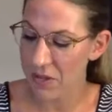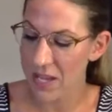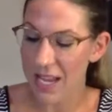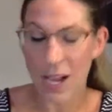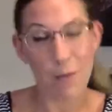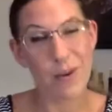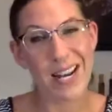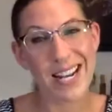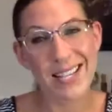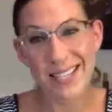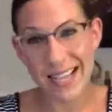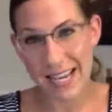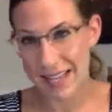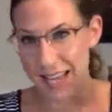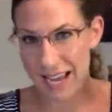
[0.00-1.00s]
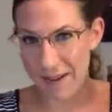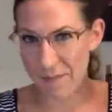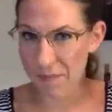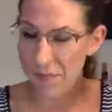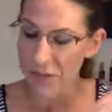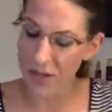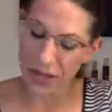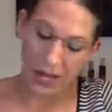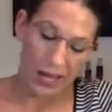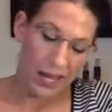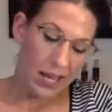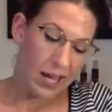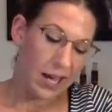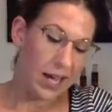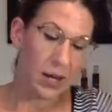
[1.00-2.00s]
And when I say that,
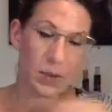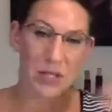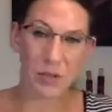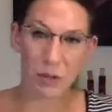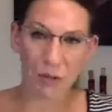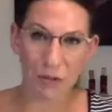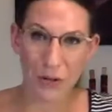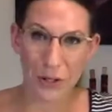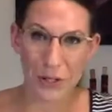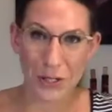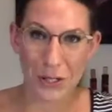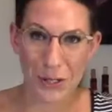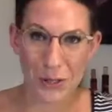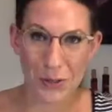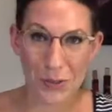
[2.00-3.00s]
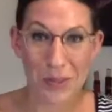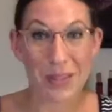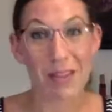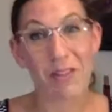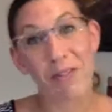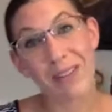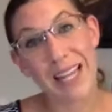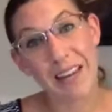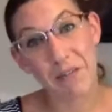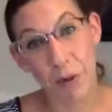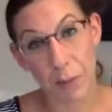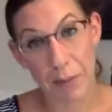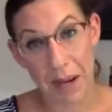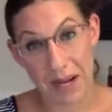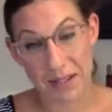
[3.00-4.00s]
I always refer to the flavor
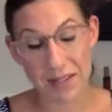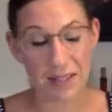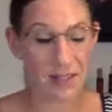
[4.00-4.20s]
bus.